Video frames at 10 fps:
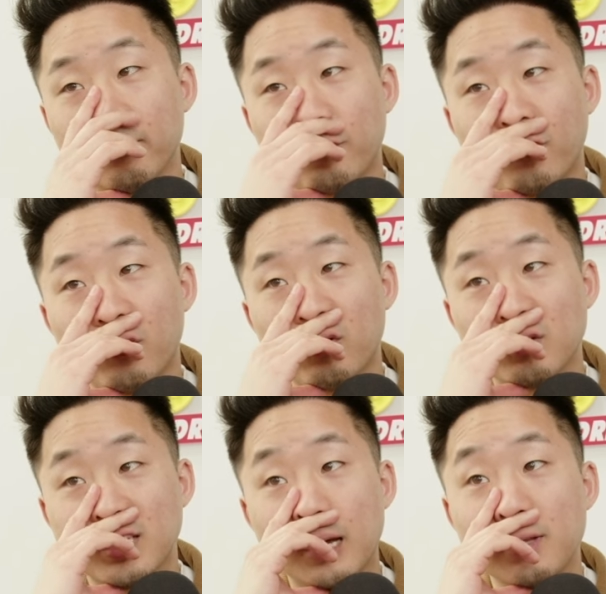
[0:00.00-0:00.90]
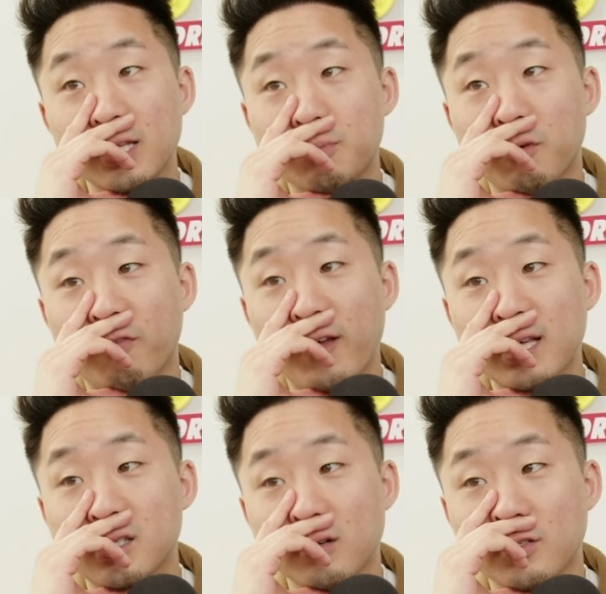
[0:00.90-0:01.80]
for some of these
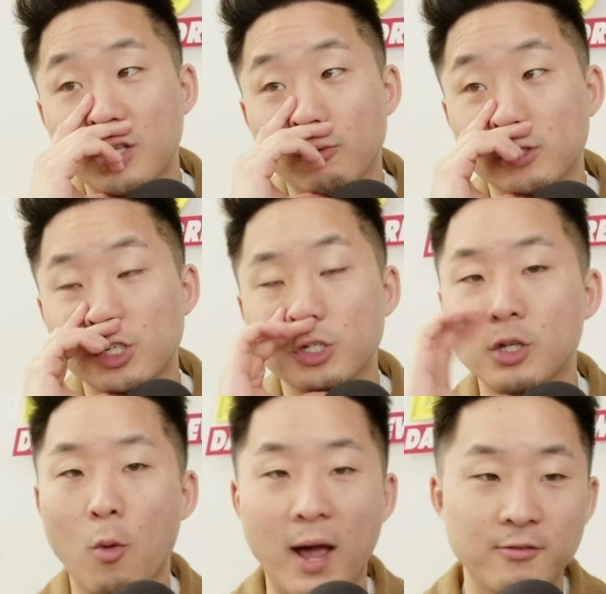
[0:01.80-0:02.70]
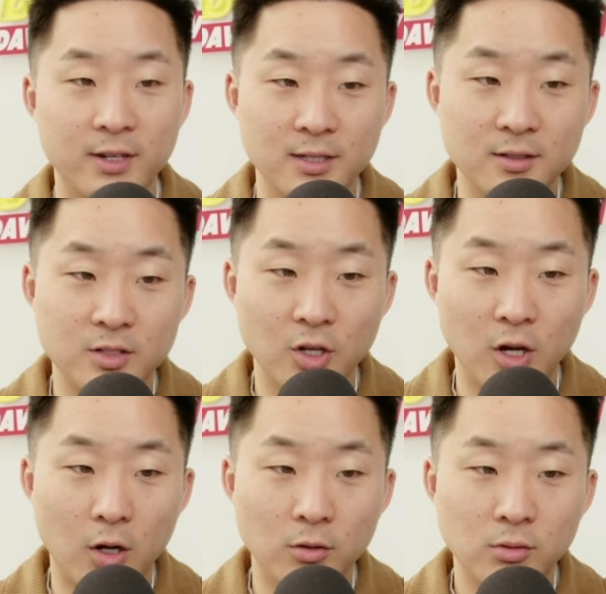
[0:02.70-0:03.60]
professors, there was just no evidence, you
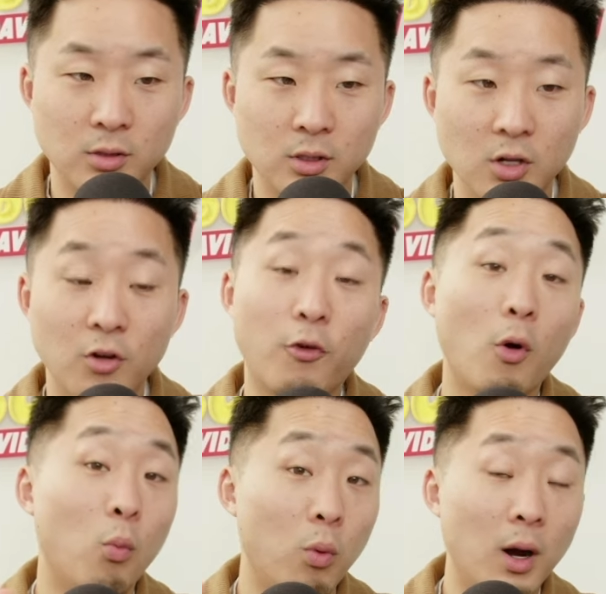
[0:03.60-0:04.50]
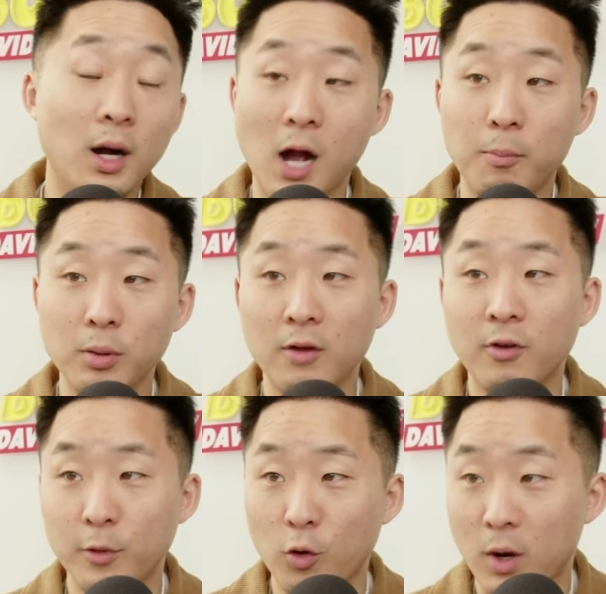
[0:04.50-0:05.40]
know? Right, right, right. For a couple of
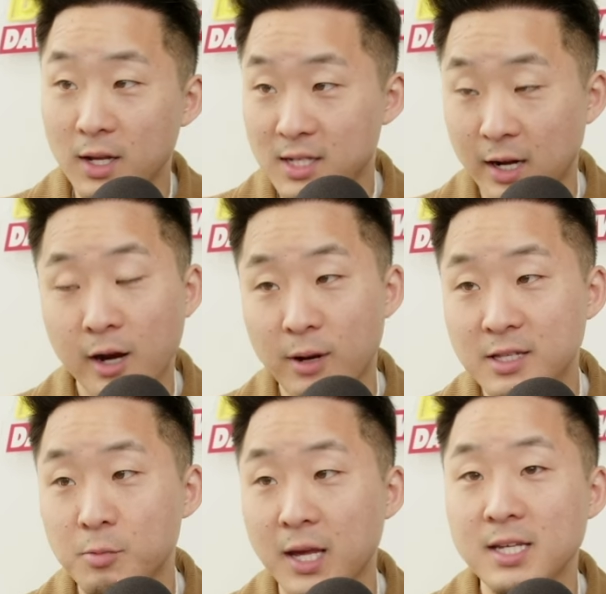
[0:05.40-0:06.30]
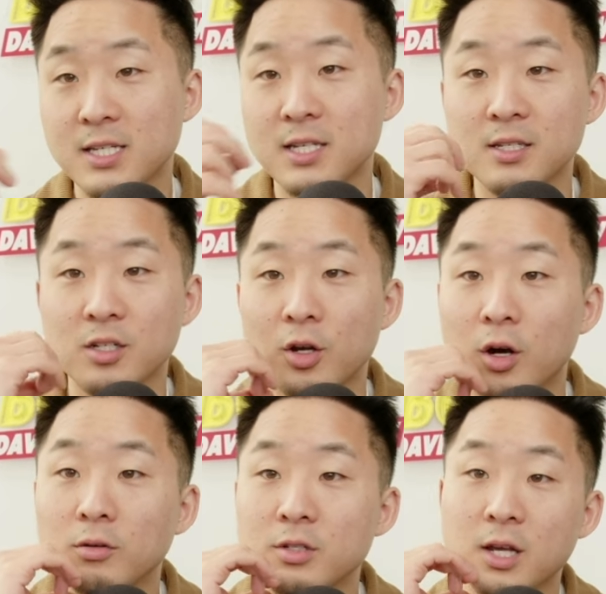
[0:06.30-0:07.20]
them, there was. I, I read some cases, you
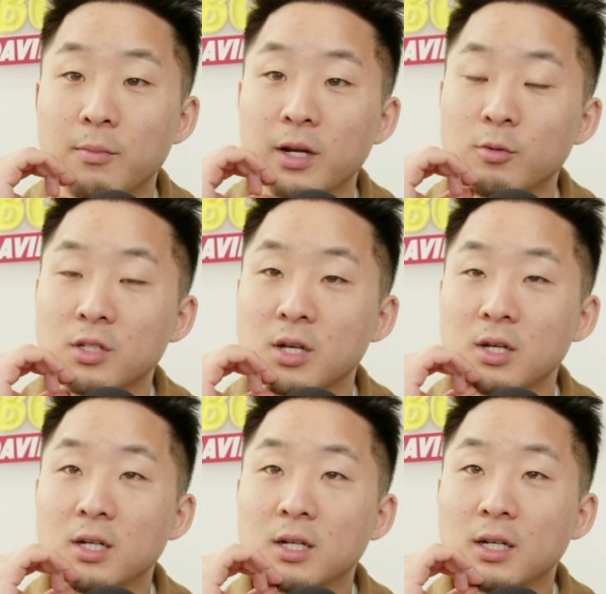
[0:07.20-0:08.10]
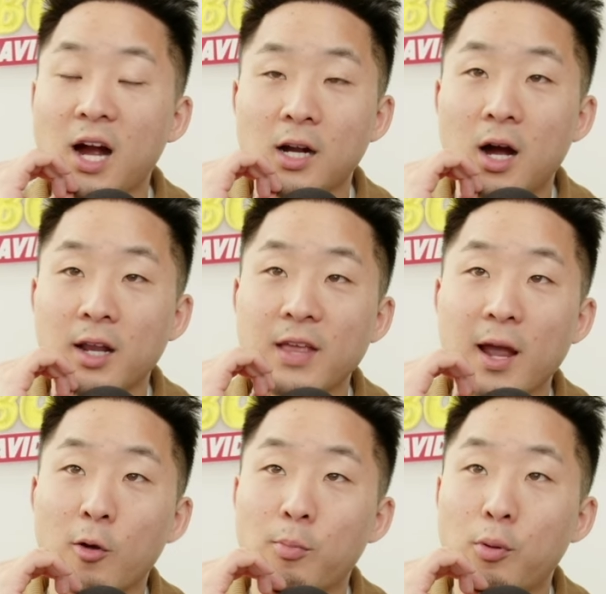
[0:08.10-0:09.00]
know, somebody was got caught at the
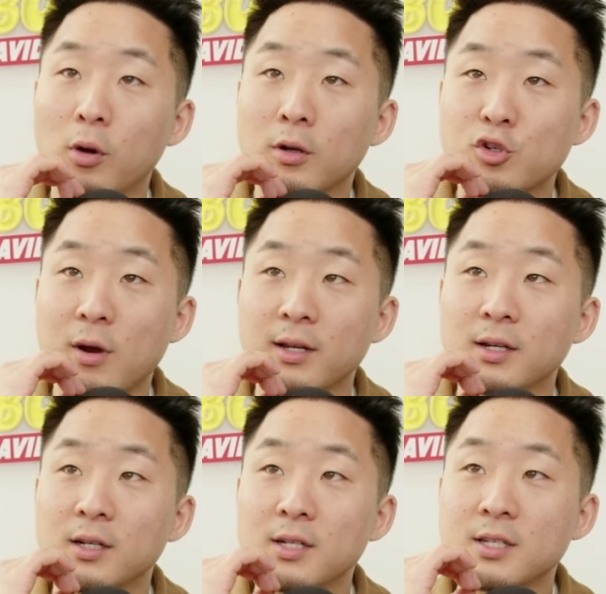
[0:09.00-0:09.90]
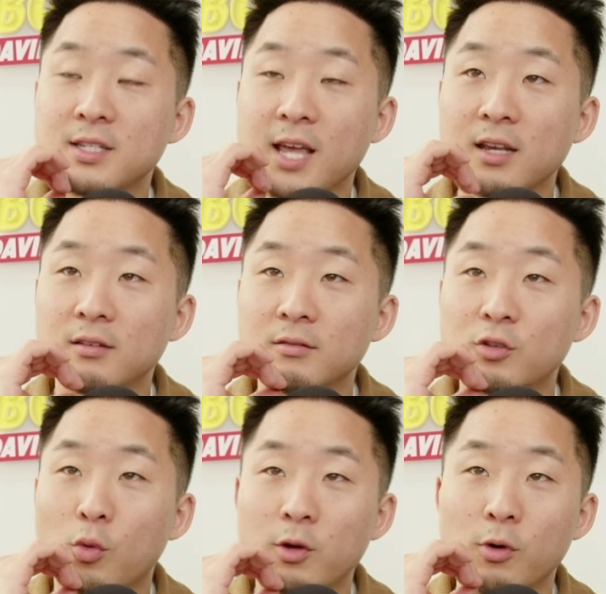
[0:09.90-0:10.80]
airport trying to send
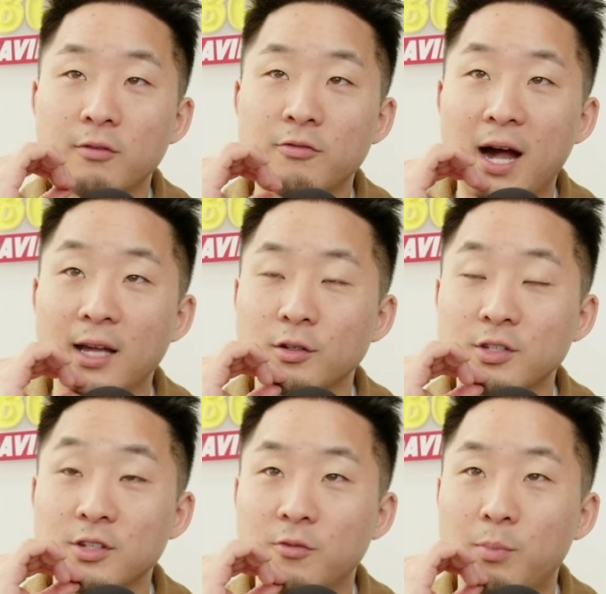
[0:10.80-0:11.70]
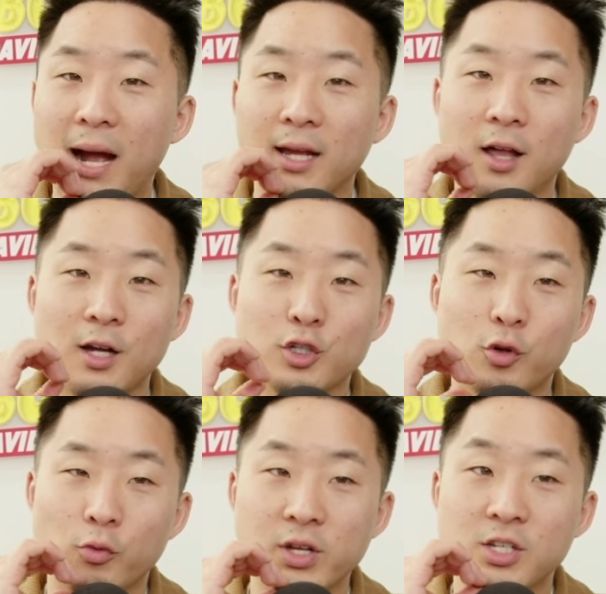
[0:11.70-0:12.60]
21 vials of
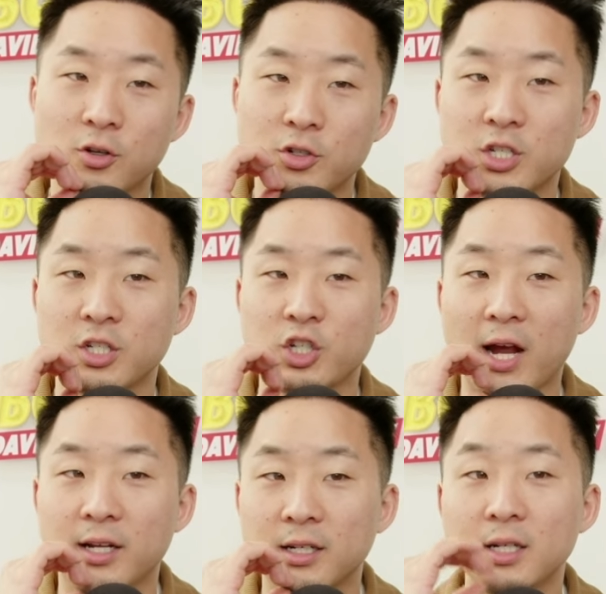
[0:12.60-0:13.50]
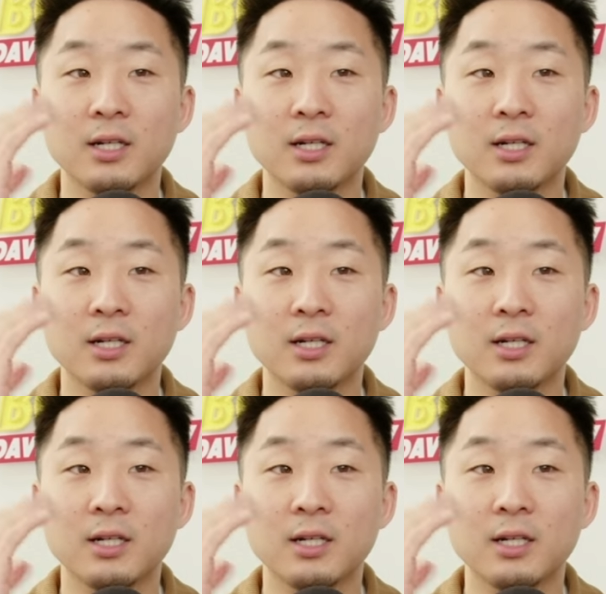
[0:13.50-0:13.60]
biological research to China.